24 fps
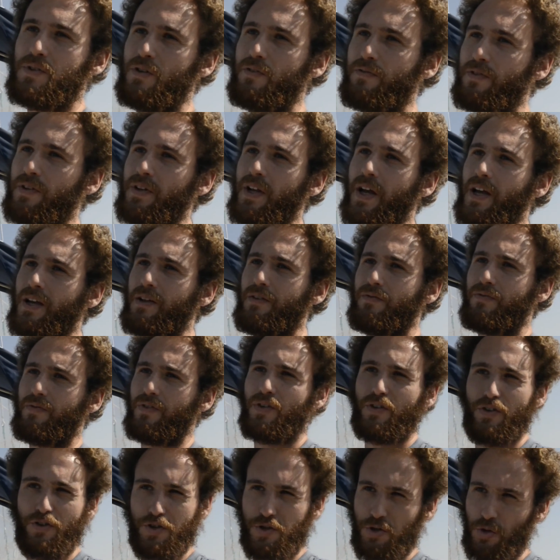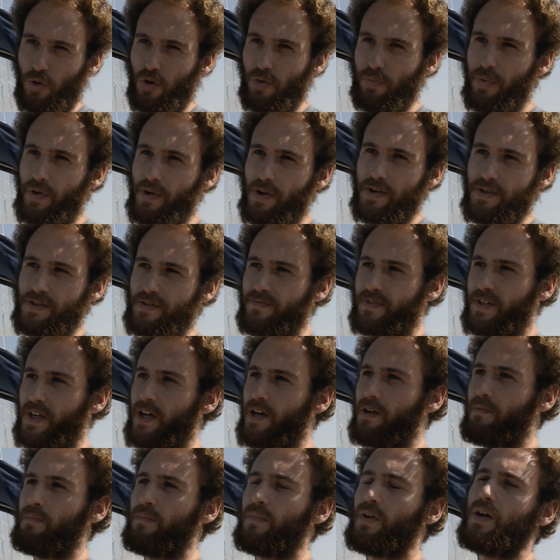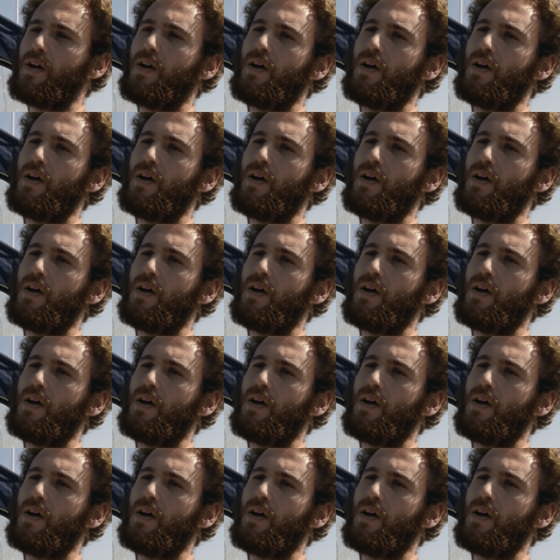overnight for short periods of time,